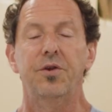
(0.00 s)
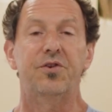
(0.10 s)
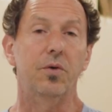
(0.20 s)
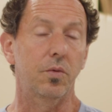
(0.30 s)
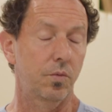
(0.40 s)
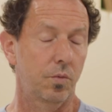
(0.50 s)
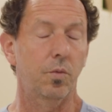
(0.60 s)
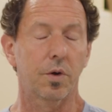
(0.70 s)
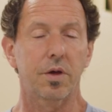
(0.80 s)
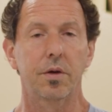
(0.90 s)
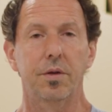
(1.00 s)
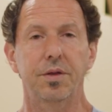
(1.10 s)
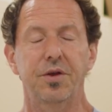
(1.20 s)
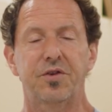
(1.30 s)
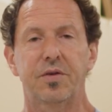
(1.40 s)
So working on
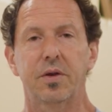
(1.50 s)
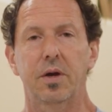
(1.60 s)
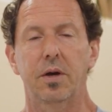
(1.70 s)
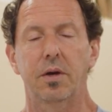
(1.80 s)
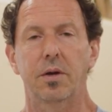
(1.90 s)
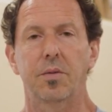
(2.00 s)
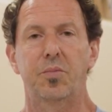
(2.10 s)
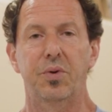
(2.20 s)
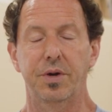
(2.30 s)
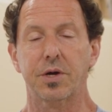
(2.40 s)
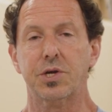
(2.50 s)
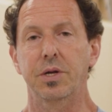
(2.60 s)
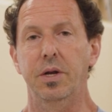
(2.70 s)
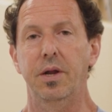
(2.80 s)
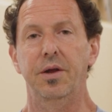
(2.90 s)
this
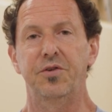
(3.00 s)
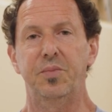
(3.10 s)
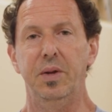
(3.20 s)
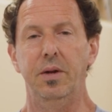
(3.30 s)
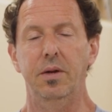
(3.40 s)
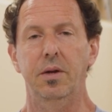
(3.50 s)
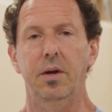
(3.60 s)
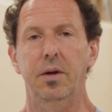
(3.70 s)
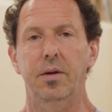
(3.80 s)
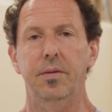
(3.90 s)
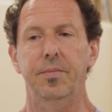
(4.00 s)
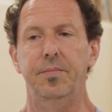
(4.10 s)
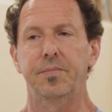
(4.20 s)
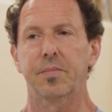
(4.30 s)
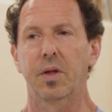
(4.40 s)
production has been a
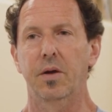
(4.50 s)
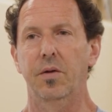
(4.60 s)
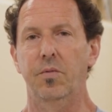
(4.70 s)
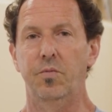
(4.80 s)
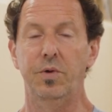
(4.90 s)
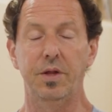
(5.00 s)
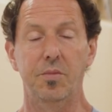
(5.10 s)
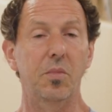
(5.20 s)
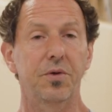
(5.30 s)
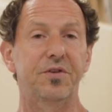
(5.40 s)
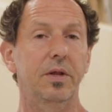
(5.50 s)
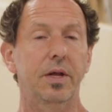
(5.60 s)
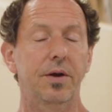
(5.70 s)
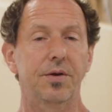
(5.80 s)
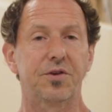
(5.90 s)
really
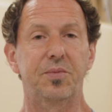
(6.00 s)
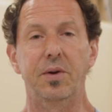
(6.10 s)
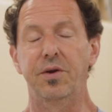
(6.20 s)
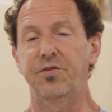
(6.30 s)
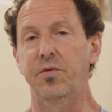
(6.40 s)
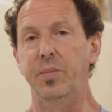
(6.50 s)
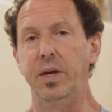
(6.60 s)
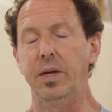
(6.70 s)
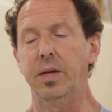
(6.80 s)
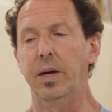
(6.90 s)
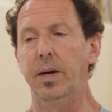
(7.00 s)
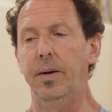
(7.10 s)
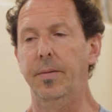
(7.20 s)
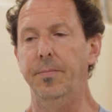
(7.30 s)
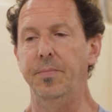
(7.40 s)
multi-layered experience for me.
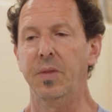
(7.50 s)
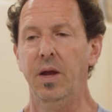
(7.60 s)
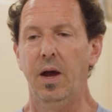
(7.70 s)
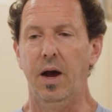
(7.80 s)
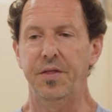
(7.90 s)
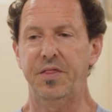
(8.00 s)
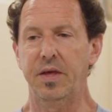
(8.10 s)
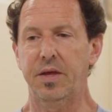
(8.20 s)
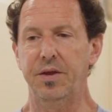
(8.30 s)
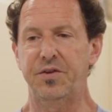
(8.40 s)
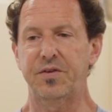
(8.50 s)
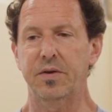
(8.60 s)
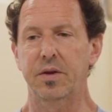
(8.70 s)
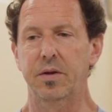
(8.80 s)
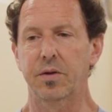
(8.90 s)
I think it's
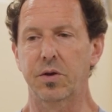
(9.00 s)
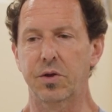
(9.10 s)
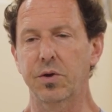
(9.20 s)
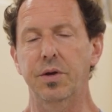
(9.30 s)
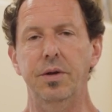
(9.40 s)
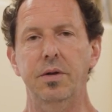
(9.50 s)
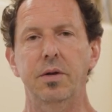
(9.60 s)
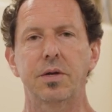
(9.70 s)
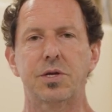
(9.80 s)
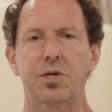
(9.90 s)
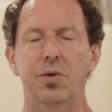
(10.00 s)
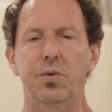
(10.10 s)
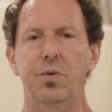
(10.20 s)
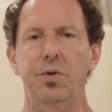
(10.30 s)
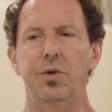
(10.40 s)
good
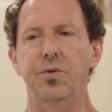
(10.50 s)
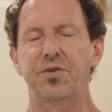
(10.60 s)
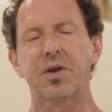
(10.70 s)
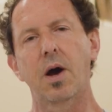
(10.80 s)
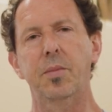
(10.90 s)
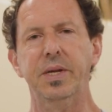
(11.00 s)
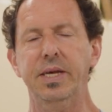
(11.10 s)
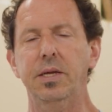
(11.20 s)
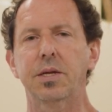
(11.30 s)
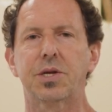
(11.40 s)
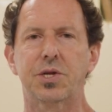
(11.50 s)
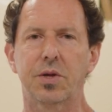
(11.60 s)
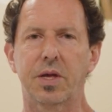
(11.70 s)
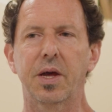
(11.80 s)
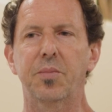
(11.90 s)
to use comedy to
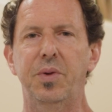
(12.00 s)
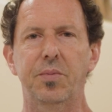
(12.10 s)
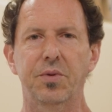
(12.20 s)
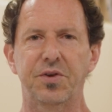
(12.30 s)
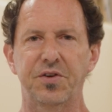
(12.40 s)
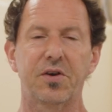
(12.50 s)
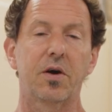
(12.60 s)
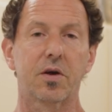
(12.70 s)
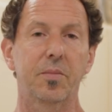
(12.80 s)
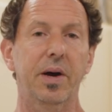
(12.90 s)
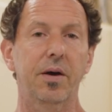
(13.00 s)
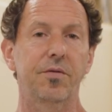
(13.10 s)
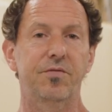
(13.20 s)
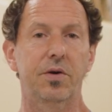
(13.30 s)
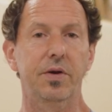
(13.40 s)
get people to talk about
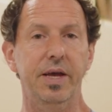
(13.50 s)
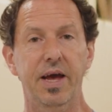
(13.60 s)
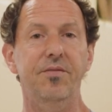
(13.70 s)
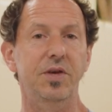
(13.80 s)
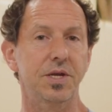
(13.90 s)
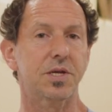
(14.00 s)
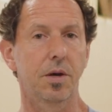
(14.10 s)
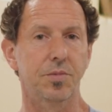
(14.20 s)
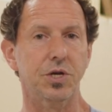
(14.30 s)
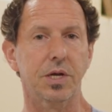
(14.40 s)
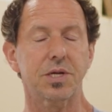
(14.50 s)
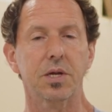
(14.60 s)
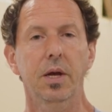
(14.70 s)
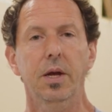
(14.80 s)
very heavy subjects.